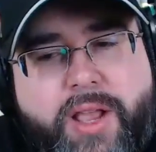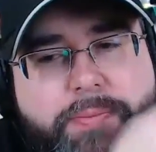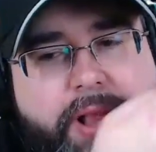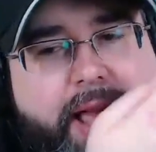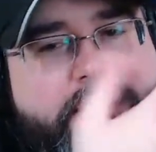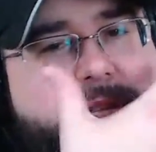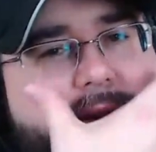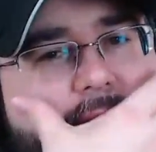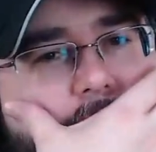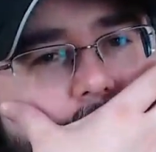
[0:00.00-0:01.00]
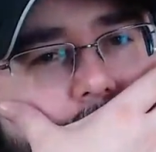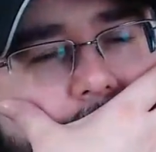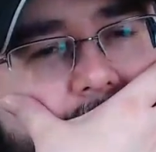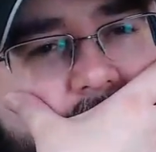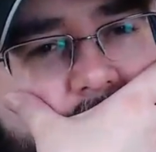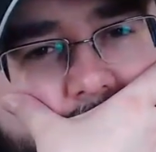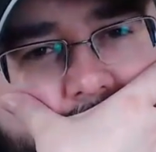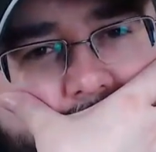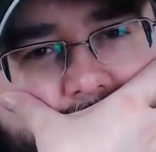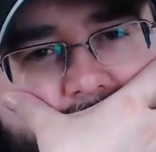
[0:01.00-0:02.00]
black starting quarterbacks. You
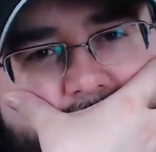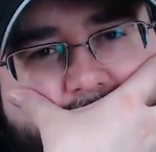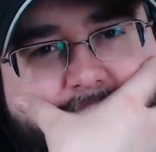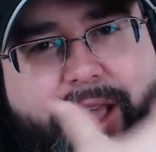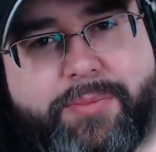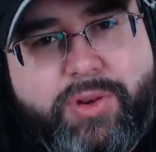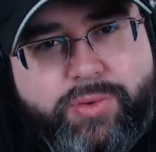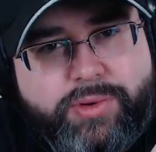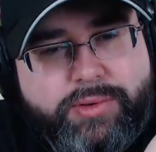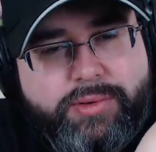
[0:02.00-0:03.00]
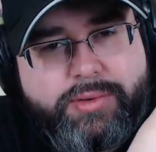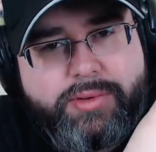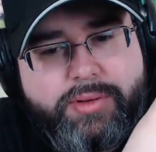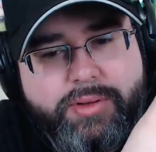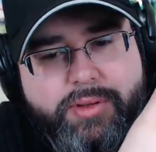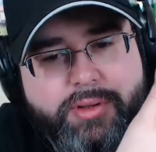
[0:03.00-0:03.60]
have Cam Newton. Mm-hmm. Okay,